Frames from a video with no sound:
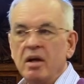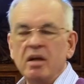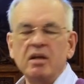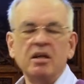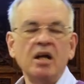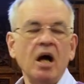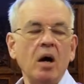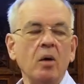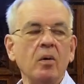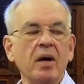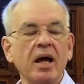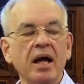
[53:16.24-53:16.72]

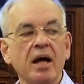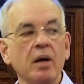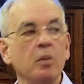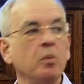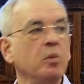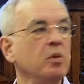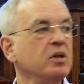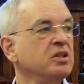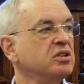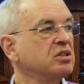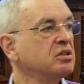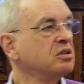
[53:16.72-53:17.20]
No, it
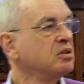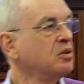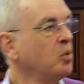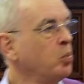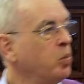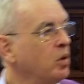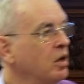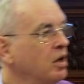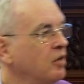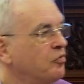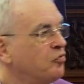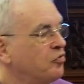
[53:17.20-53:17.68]
was the
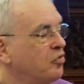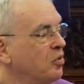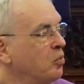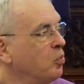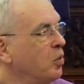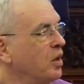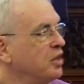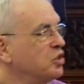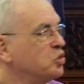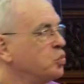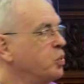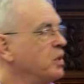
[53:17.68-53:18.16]
word from
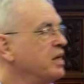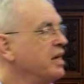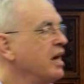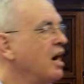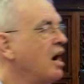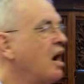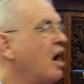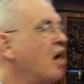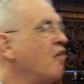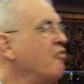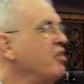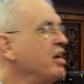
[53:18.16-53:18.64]
which we
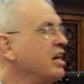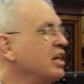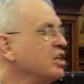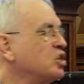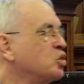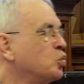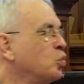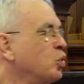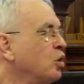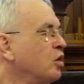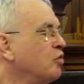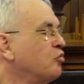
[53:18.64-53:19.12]
get our
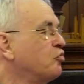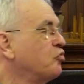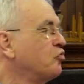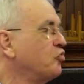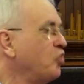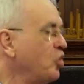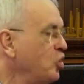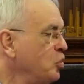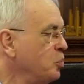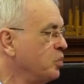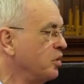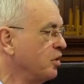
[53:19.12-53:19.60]
English word
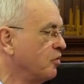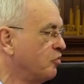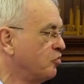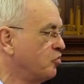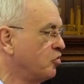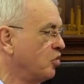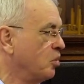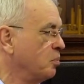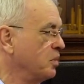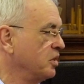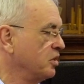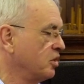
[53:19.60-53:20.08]
phobia
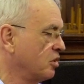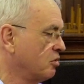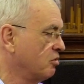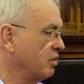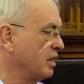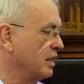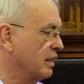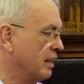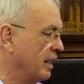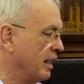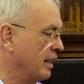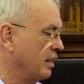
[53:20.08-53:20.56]
from in the
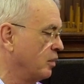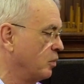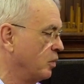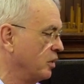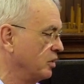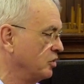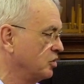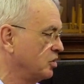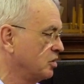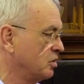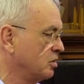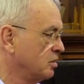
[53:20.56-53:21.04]
Greek
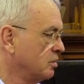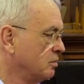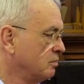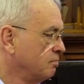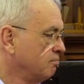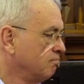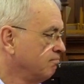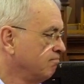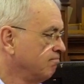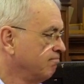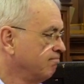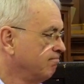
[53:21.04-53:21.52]
language.
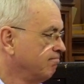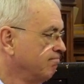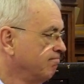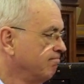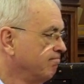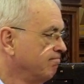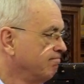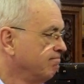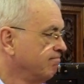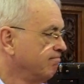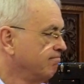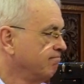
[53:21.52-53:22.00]

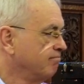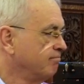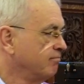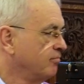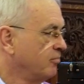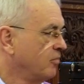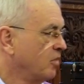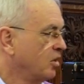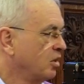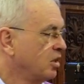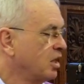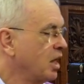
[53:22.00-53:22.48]

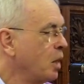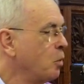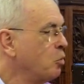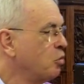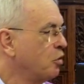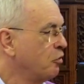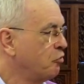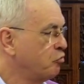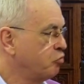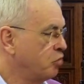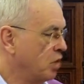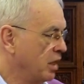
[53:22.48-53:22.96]
They were
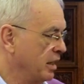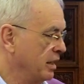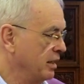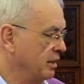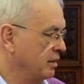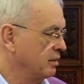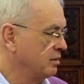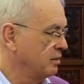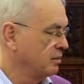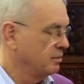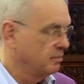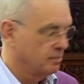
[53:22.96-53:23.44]

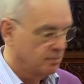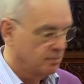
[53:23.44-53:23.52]
afraid.